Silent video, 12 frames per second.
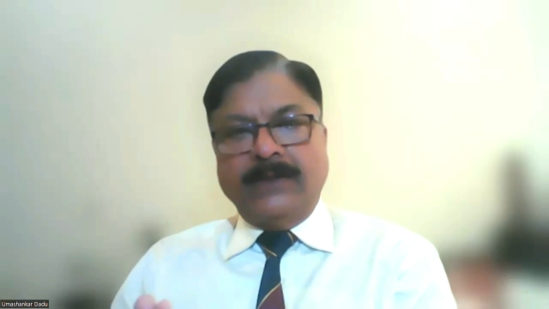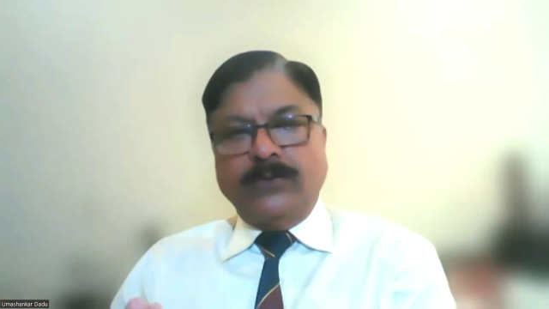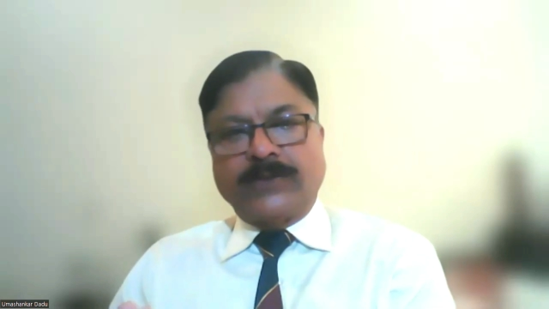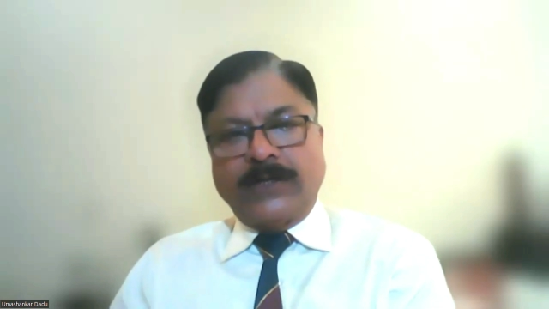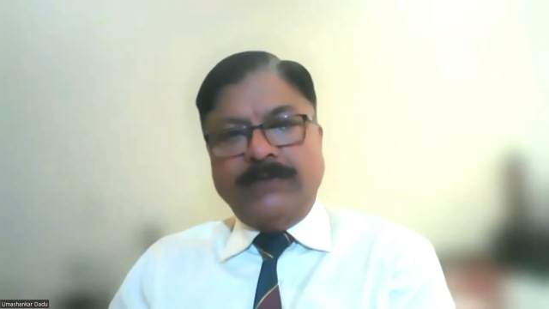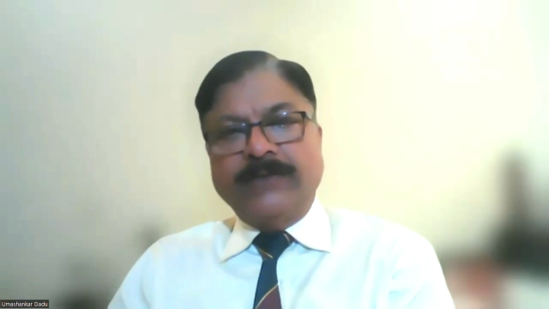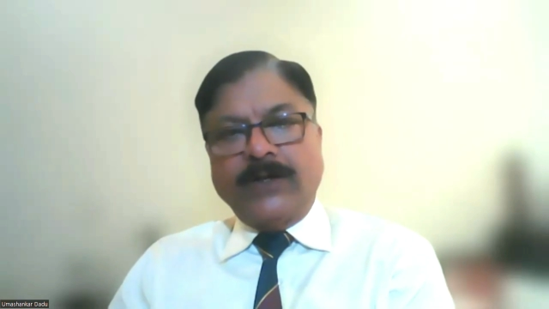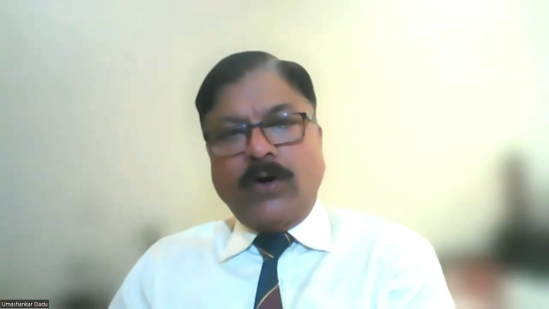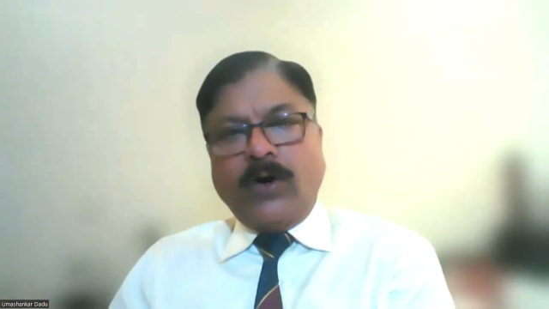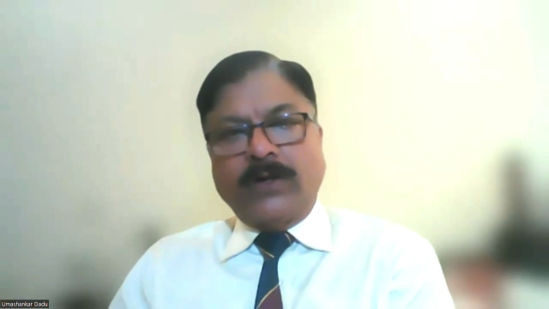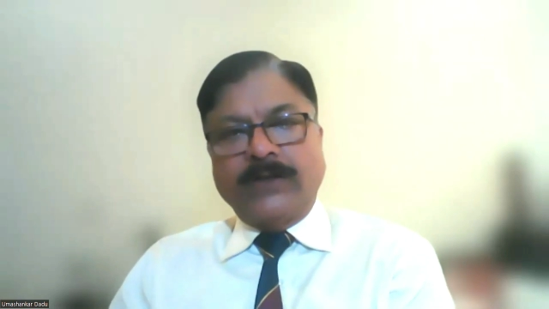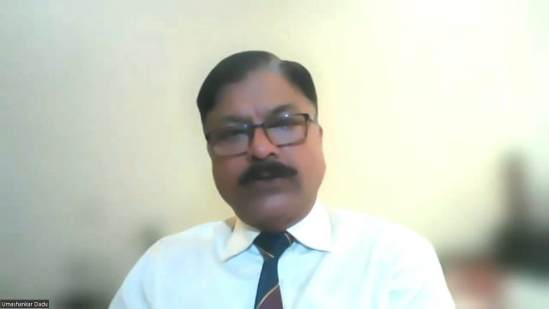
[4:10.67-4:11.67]
you serve
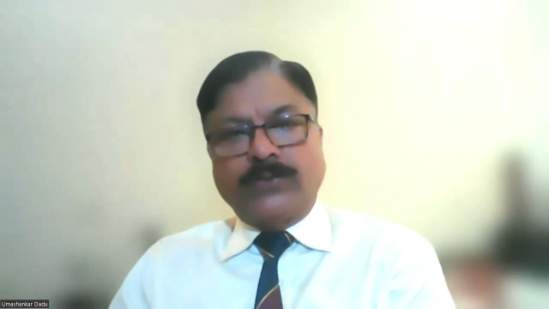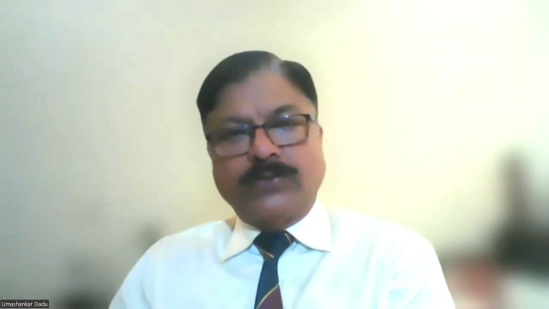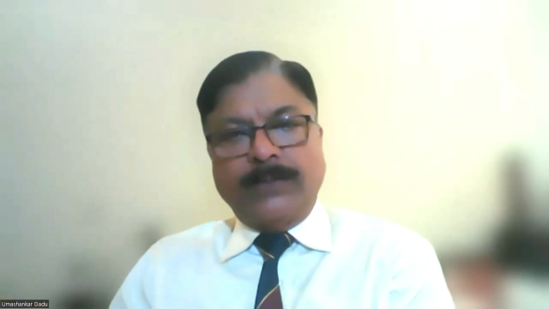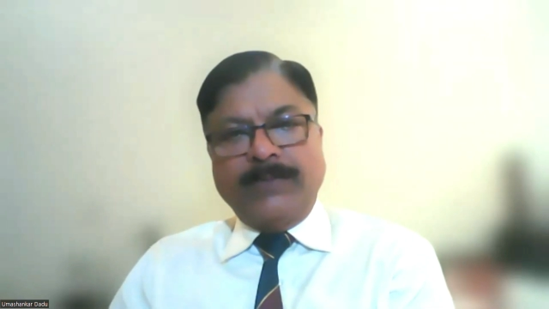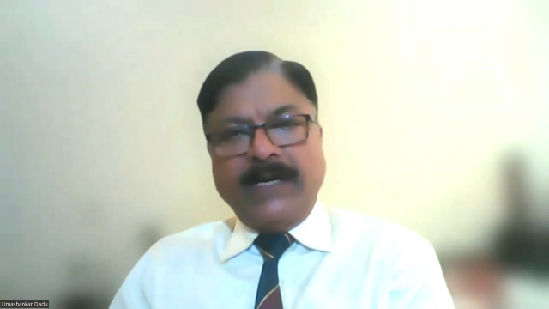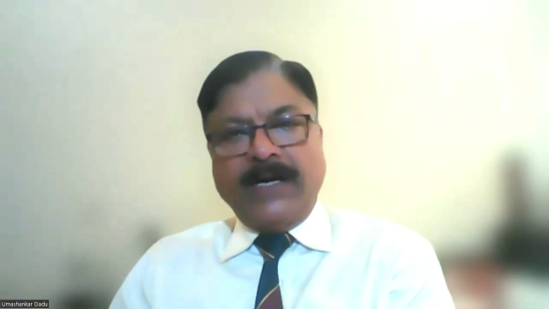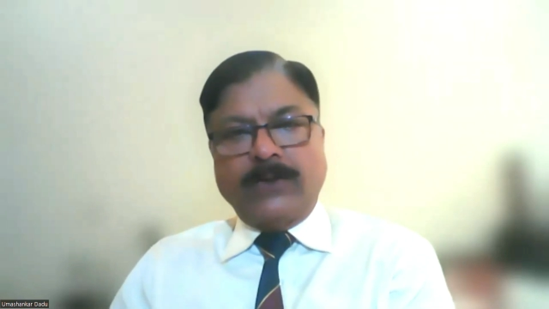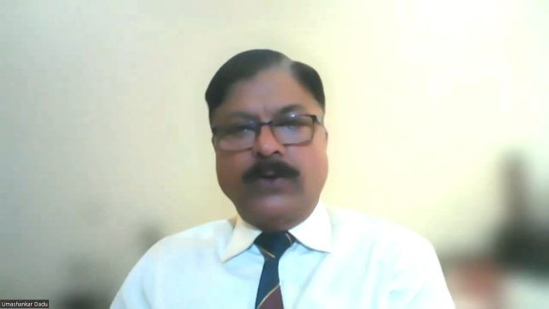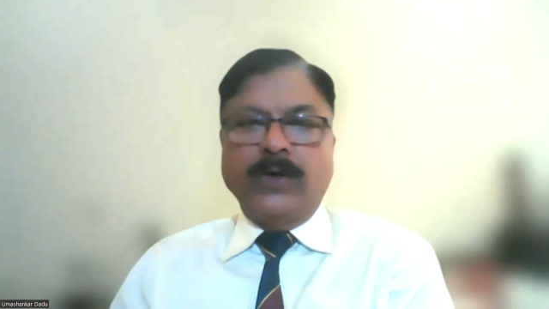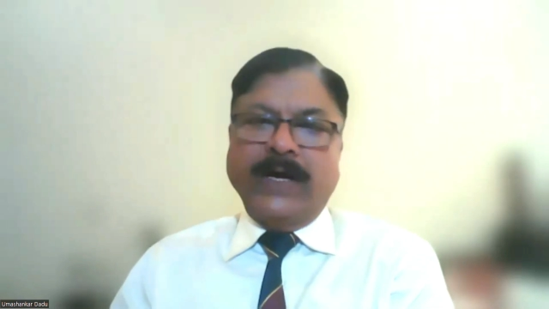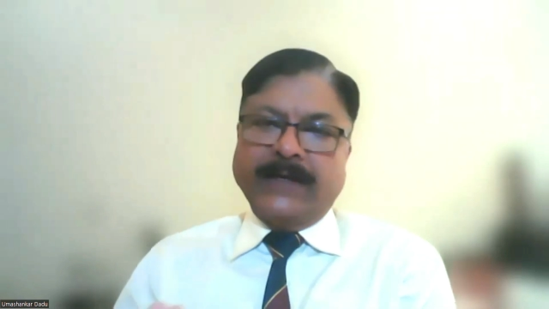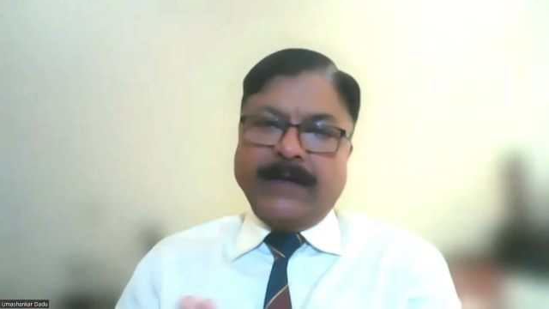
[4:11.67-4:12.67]
or to the
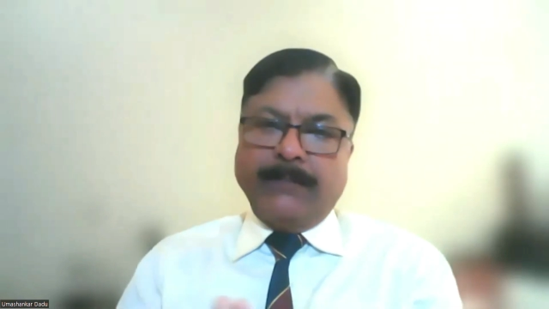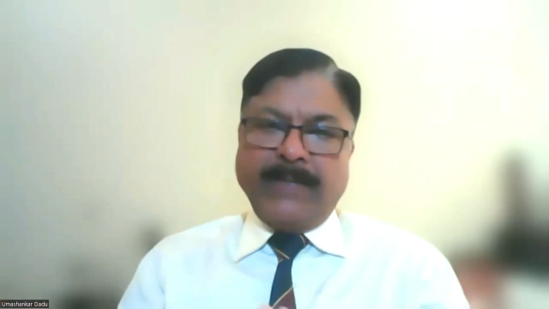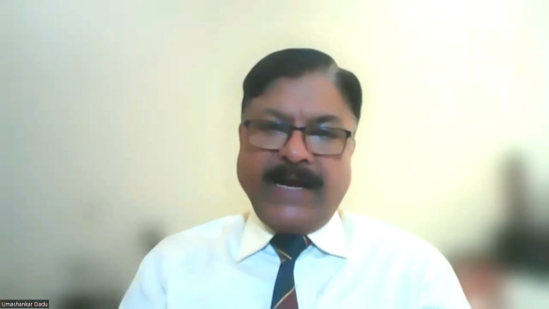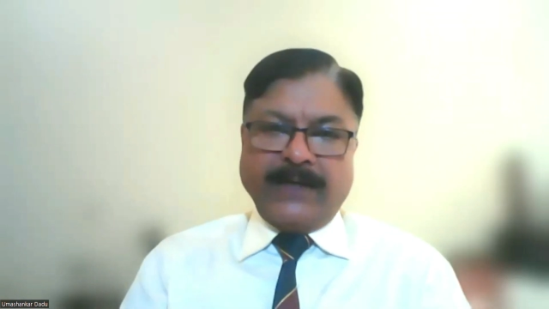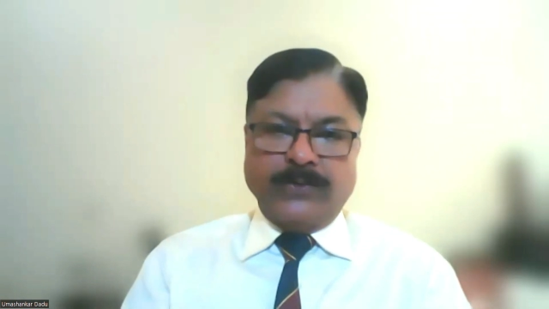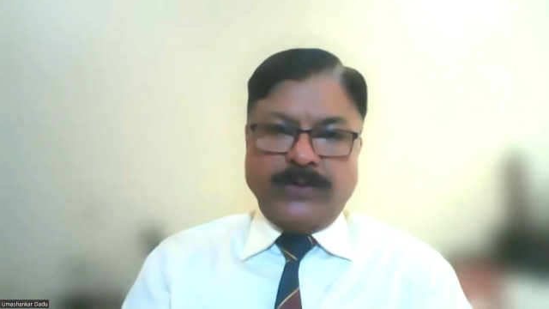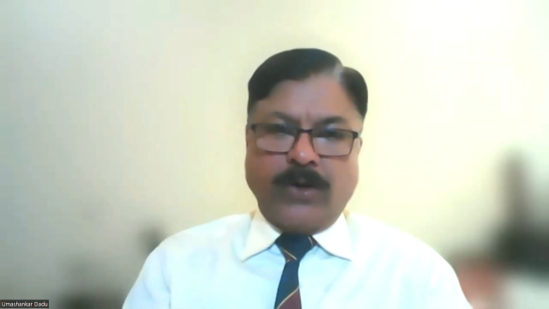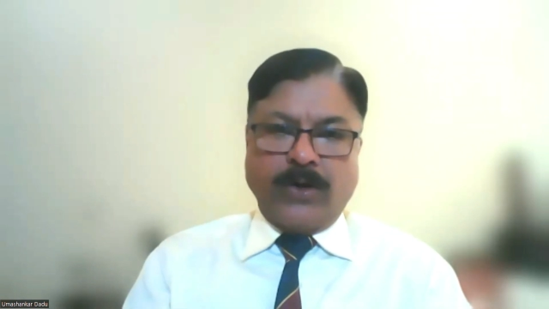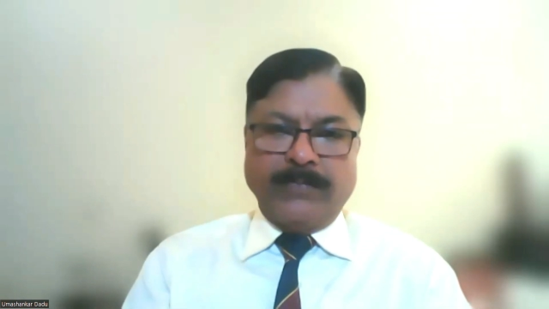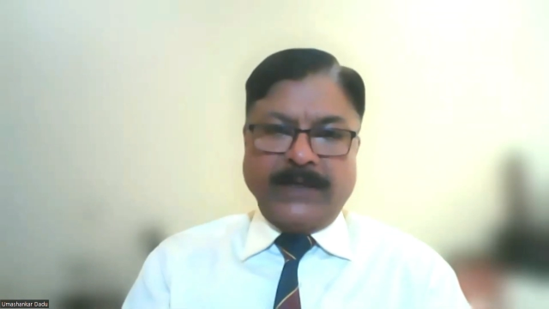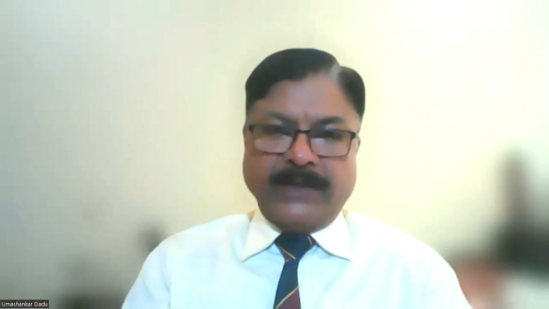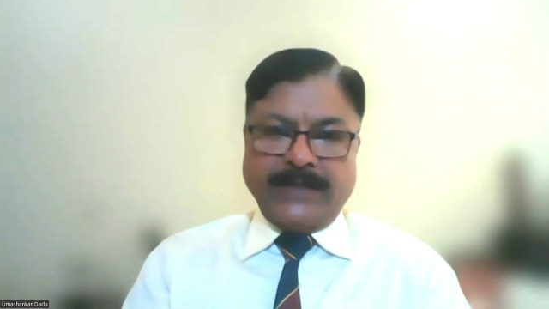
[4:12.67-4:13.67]
BRO, and come back to the
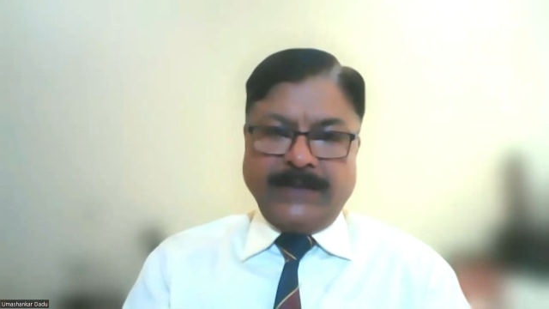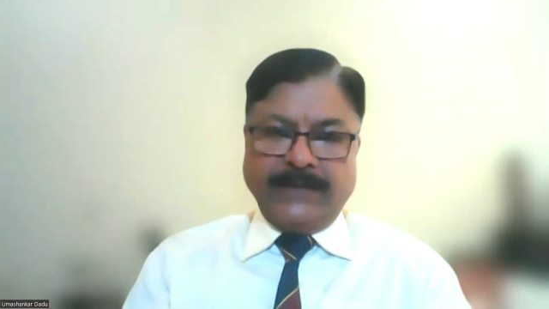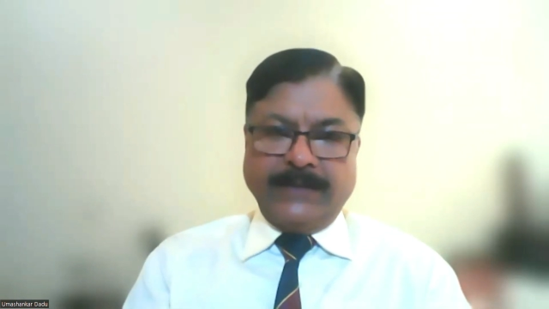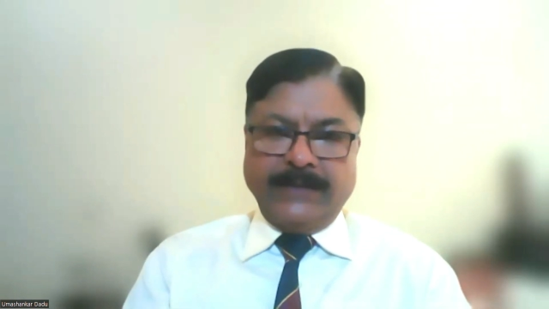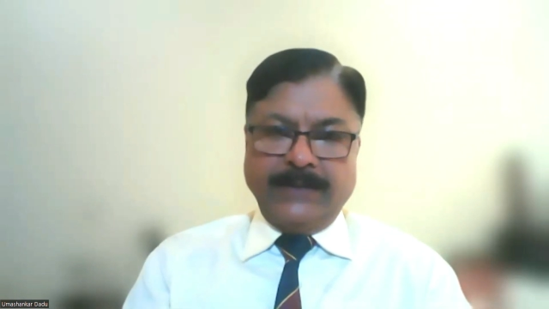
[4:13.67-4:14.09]
combat side.